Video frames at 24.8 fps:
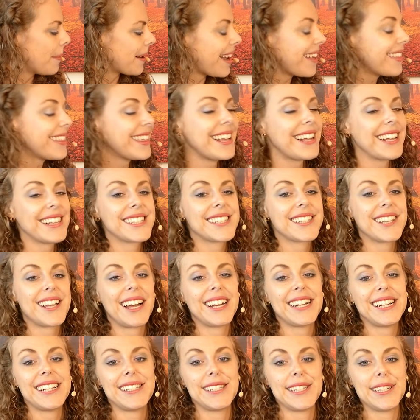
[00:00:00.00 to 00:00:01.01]
but I think it's a
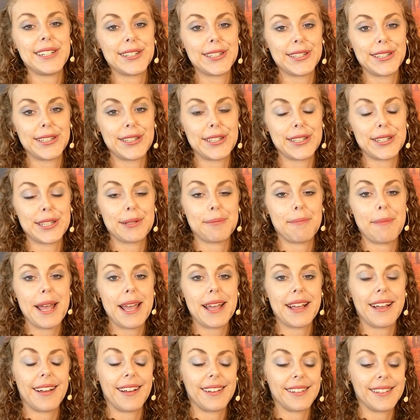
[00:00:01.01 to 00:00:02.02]
lot easier to just
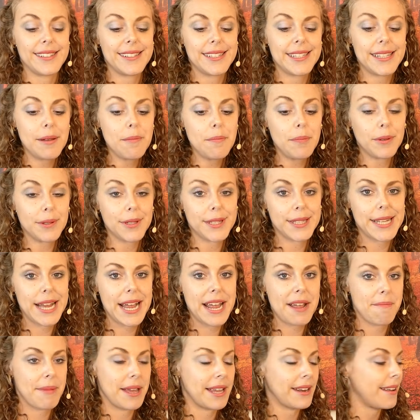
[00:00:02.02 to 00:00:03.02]
make a simple
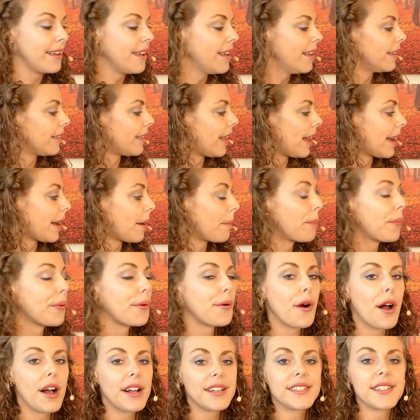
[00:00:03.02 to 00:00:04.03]
statement like
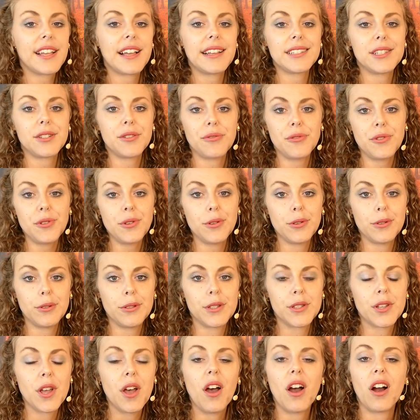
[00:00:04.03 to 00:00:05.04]
processed
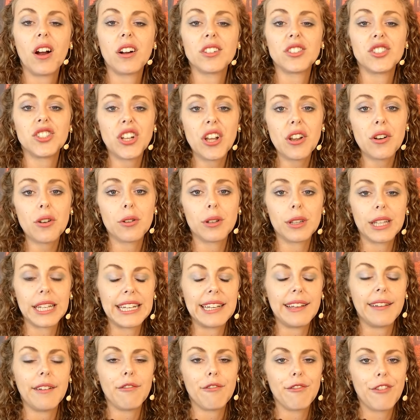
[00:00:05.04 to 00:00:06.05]
foods are
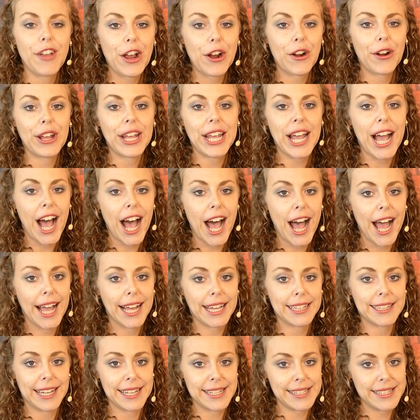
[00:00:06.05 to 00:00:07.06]
generally very
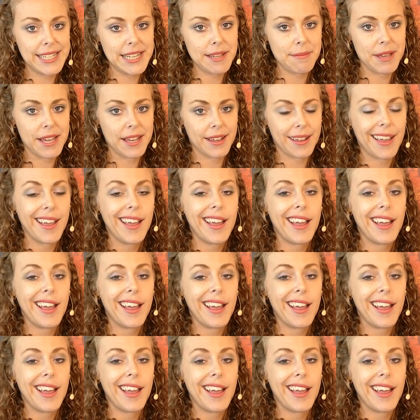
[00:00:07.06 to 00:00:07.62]
high glycemic